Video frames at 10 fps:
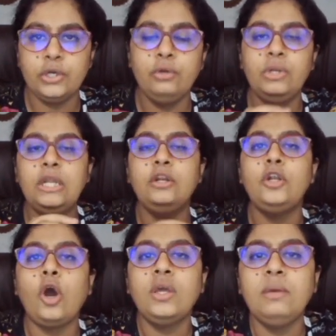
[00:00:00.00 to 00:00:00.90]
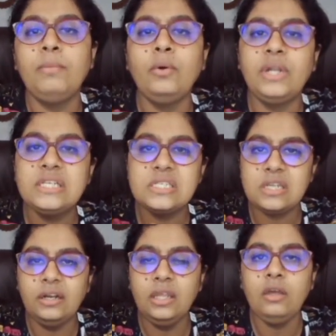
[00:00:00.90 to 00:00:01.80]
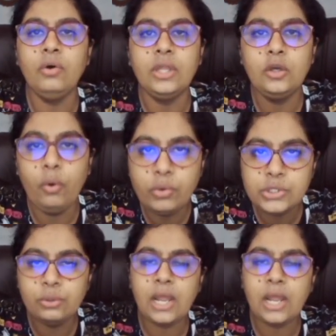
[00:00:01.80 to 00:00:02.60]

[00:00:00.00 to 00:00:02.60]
You need to talk about a study or a course you